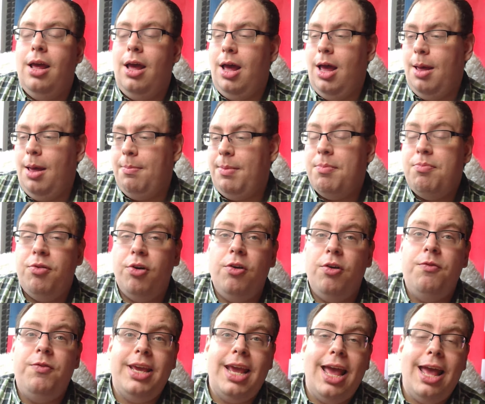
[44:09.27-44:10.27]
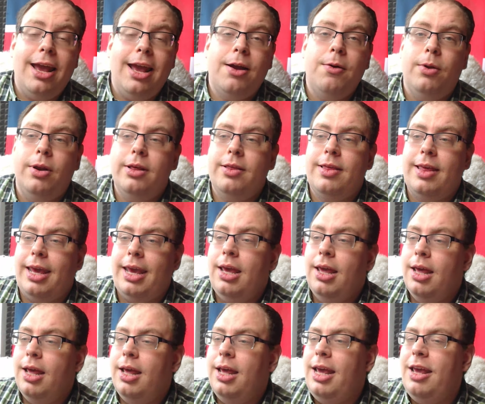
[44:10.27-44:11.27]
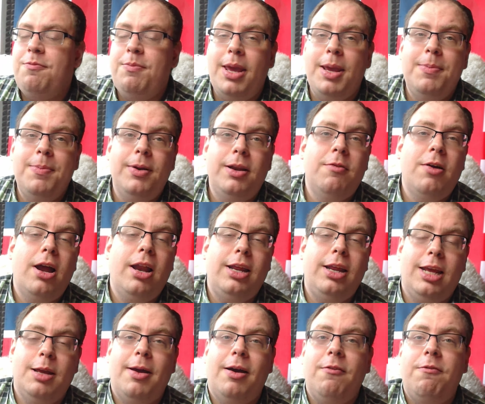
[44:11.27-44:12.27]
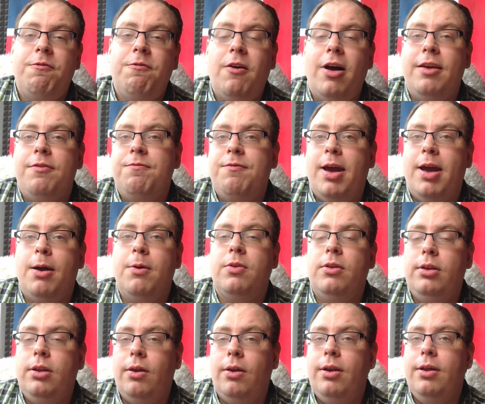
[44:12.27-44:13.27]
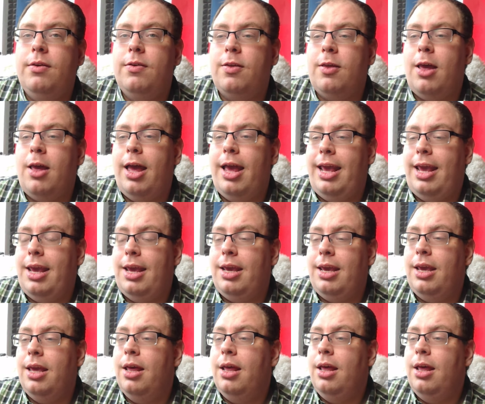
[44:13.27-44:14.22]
Improve the air quality. If people are earning about $5,000